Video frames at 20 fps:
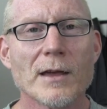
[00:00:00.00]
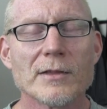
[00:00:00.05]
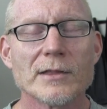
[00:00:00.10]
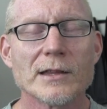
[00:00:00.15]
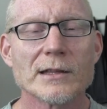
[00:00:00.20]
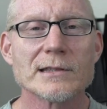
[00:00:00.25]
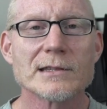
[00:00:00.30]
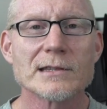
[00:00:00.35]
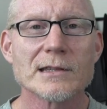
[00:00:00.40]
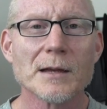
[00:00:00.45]

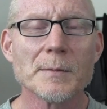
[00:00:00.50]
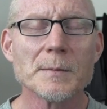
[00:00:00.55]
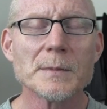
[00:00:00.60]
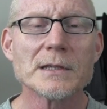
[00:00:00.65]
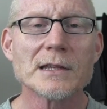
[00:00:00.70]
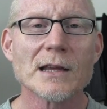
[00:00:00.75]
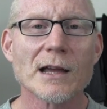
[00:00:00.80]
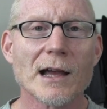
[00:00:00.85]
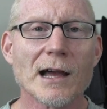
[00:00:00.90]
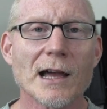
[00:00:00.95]
that
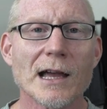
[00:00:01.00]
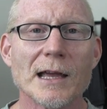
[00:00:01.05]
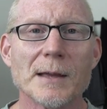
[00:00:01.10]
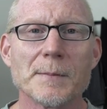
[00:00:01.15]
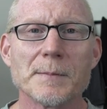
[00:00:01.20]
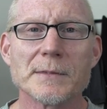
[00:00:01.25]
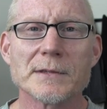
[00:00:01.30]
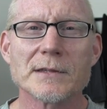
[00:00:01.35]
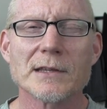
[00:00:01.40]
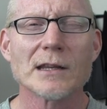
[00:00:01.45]

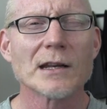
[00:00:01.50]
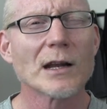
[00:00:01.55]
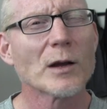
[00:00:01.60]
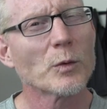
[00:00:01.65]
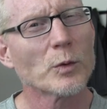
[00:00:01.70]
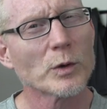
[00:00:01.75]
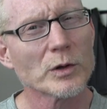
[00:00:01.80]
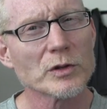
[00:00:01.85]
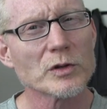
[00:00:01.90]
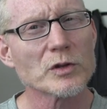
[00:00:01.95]
sometimes, and I
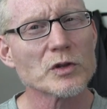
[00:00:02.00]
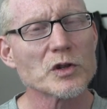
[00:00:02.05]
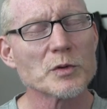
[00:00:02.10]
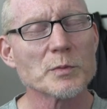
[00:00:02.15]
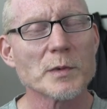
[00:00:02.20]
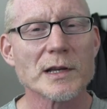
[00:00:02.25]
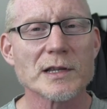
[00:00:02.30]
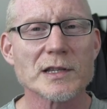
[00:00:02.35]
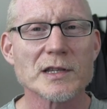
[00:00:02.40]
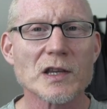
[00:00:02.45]
wonder to
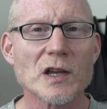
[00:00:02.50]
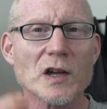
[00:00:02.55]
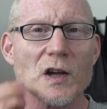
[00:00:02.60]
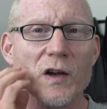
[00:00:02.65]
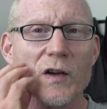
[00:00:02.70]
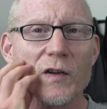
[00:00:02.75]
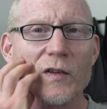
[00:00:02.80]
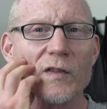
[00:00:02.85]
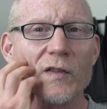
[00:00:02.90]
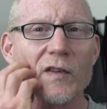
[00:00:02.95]

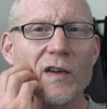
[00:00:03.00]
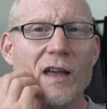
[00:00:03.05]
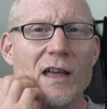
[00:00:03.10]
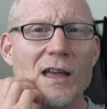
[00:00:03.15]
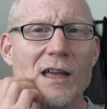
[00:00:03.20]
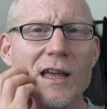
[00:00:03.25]
myself,